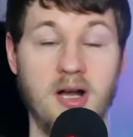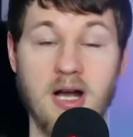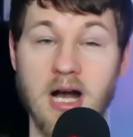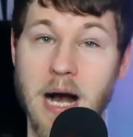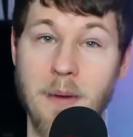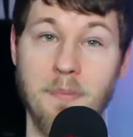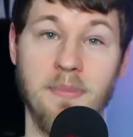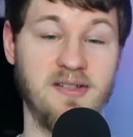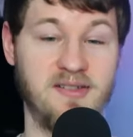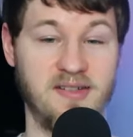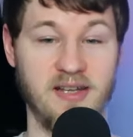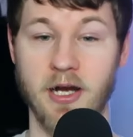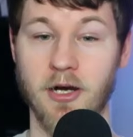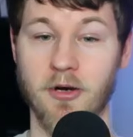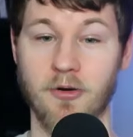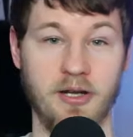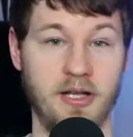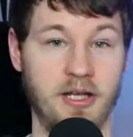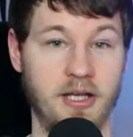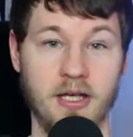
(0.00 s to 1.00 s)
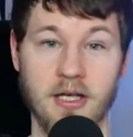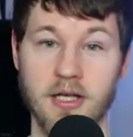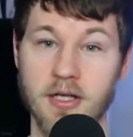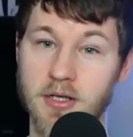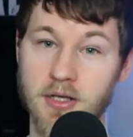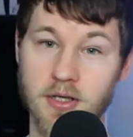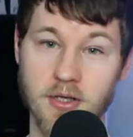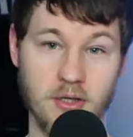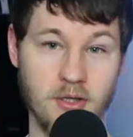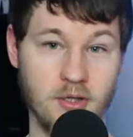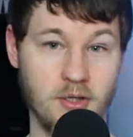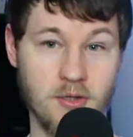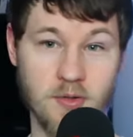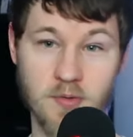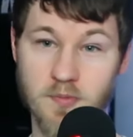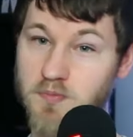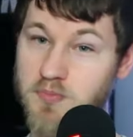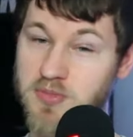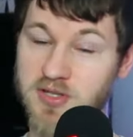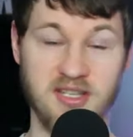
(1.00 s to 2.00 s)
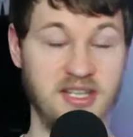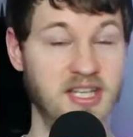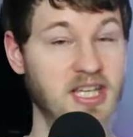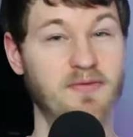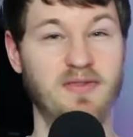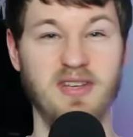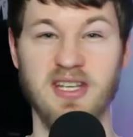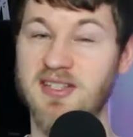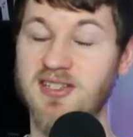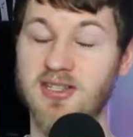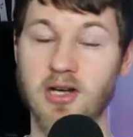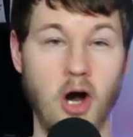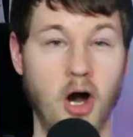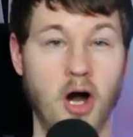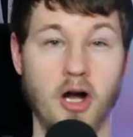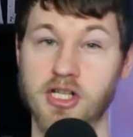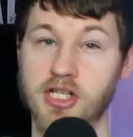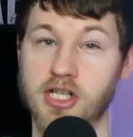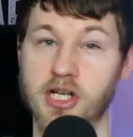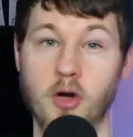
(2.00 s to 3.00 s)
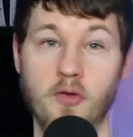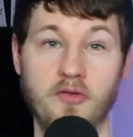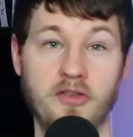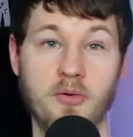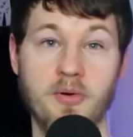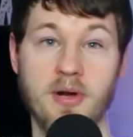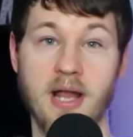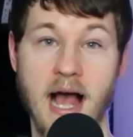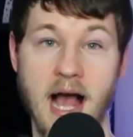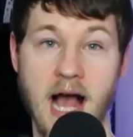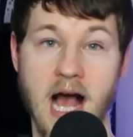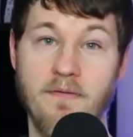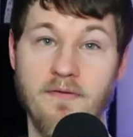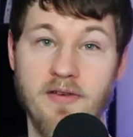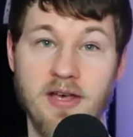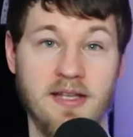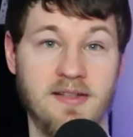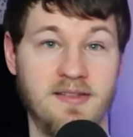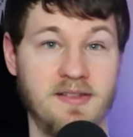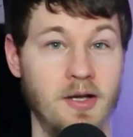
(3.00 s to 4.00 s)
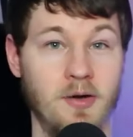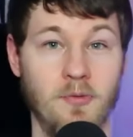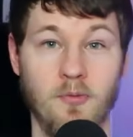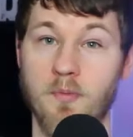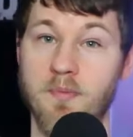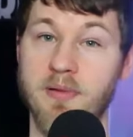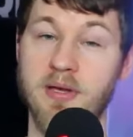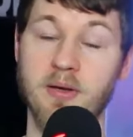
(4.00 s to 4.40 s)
commentary TV talk show, if you would have it, where